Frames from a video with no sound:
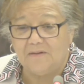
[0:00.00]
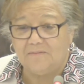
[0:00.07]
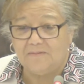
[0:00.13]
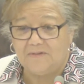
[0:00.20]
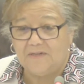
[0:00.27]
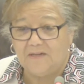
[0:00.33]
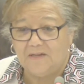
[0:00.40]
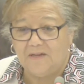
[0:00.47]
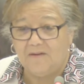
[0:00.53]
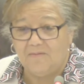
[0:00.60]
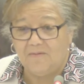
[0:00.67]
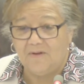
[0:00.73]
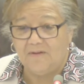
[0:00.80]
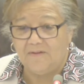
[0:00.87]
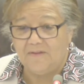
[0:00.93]
dealing
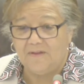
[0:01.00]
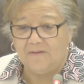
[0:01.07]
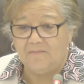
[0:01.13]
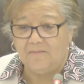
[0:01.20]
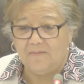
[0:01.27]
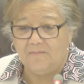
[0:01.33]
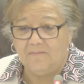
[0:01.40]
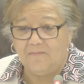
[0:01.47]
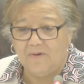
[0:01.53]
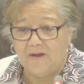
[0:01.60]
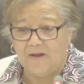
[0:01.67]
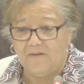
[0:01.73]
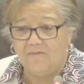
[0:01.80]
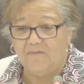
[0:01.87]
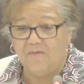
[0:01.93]
with and
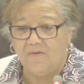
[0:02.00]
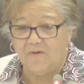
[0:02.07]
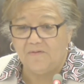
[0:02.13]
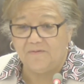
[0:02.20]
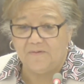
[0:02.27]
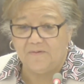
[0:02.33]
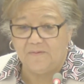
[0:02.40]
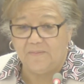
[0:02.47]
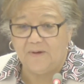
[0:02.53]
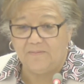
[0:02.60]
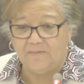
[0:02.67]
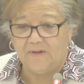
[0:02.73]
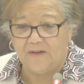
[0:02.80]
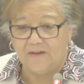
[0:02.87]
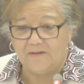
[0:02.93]
bringing forth for
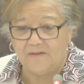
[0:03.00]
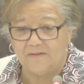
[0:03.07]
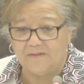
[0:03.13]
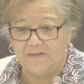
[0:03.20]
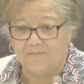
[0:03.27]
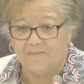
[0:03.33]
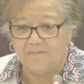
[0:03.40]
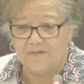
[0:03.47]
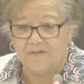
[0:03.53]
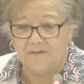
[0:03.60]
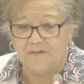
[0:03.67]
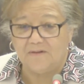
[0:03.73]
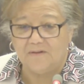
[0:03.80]
public consumption?